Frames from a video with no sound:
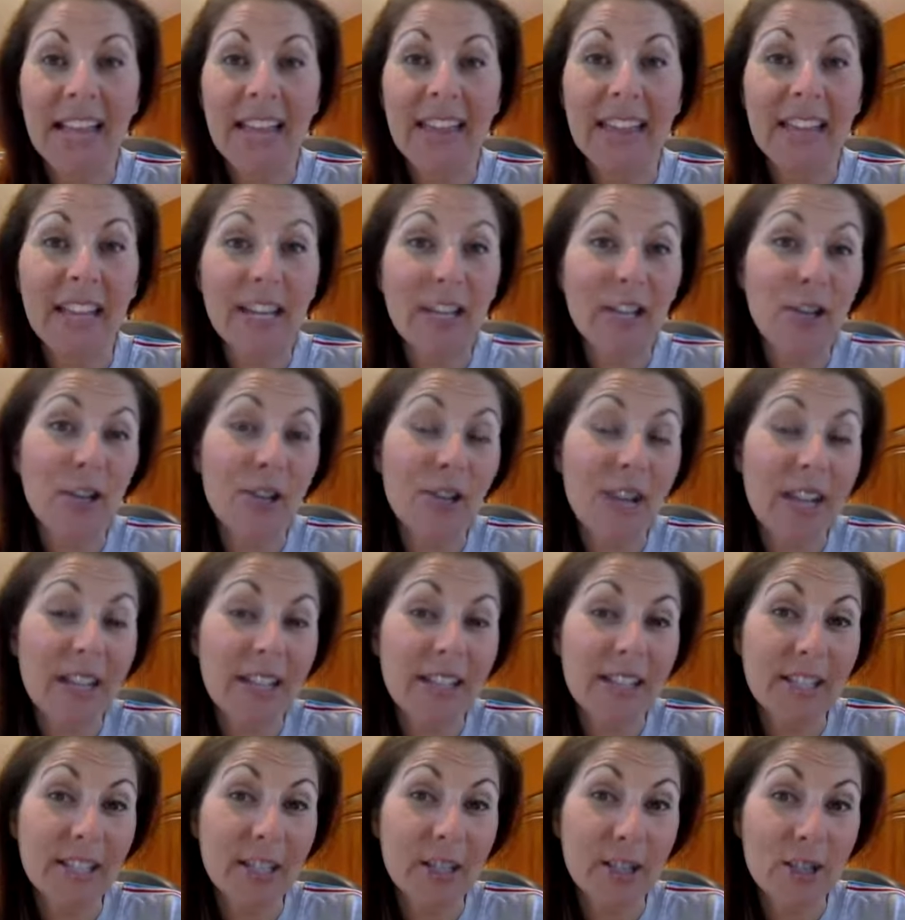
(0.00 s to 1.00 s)
And then your
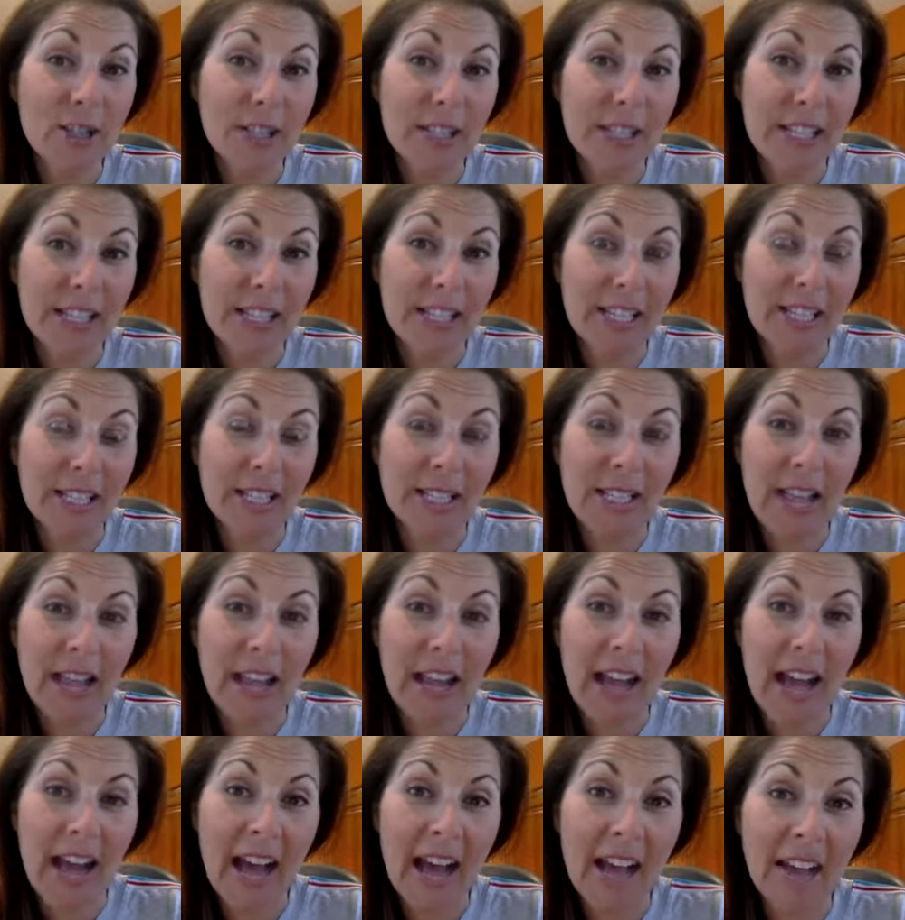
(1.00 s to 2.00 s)
nuts and your seeds
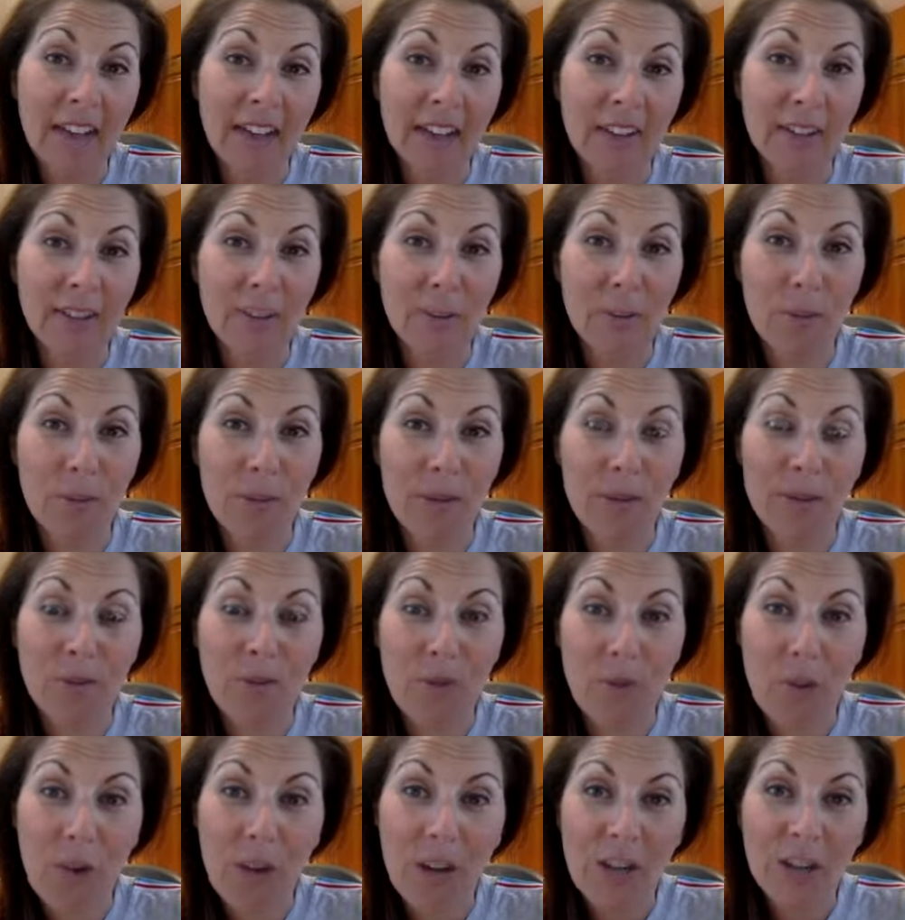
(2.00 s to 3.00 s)
that add a little bit of
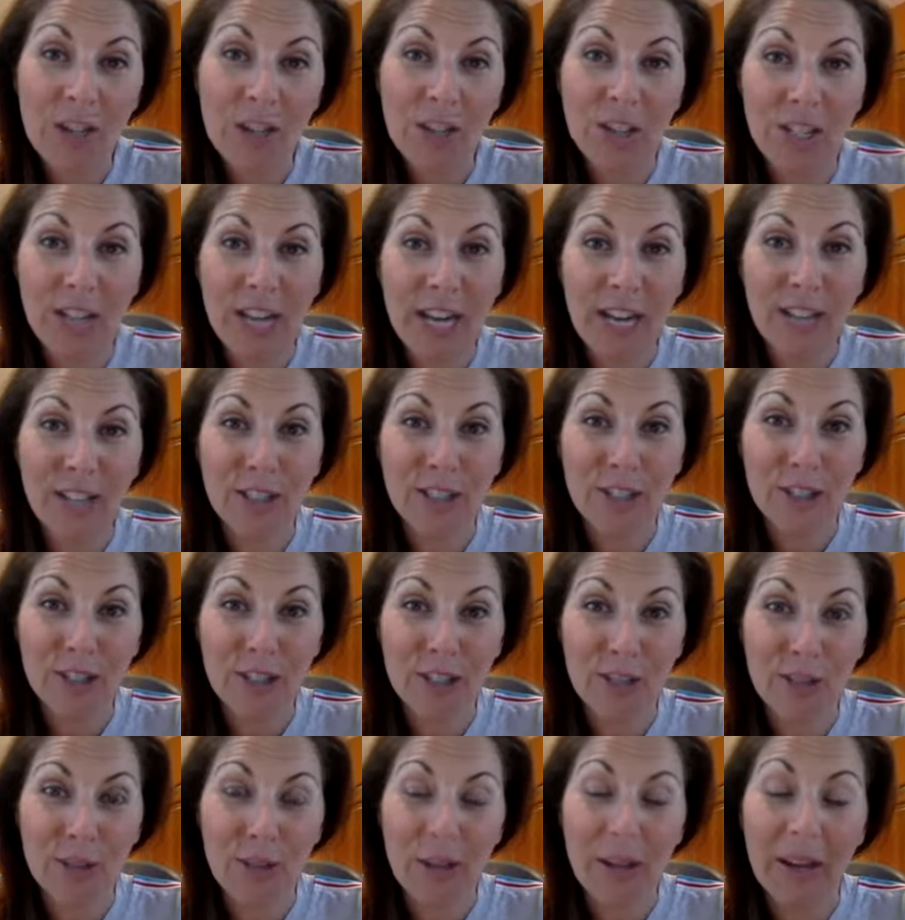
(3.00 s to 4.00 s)
crunch and texture
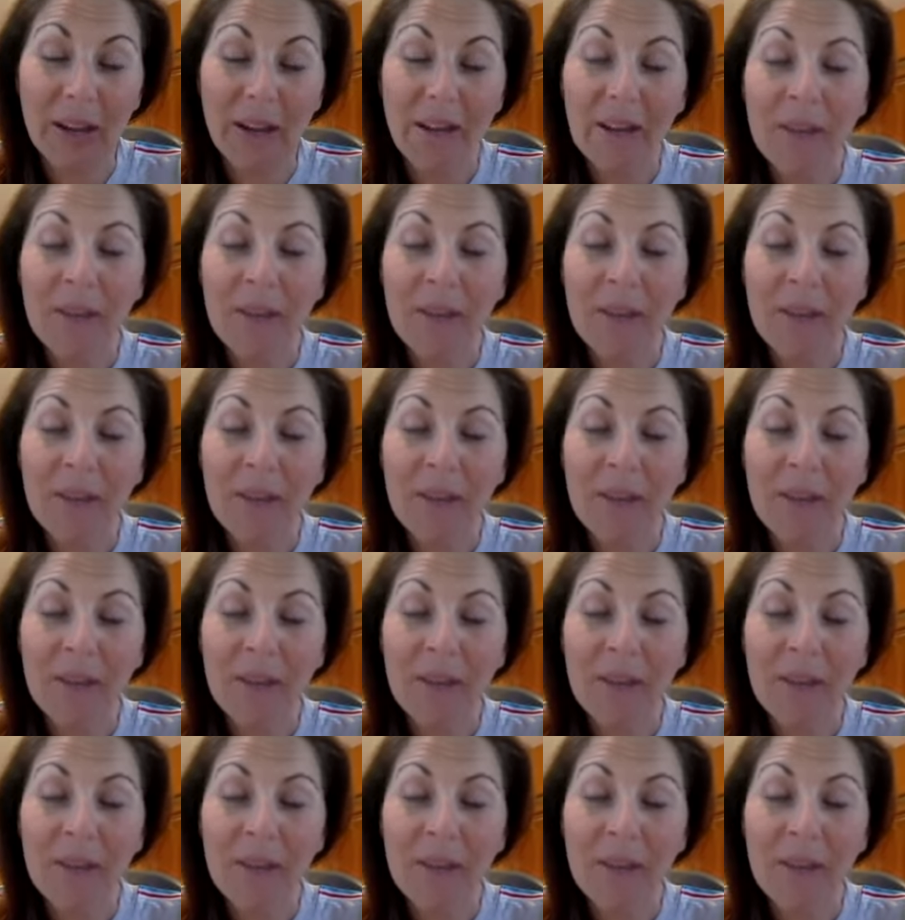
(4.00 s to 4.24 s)
to it.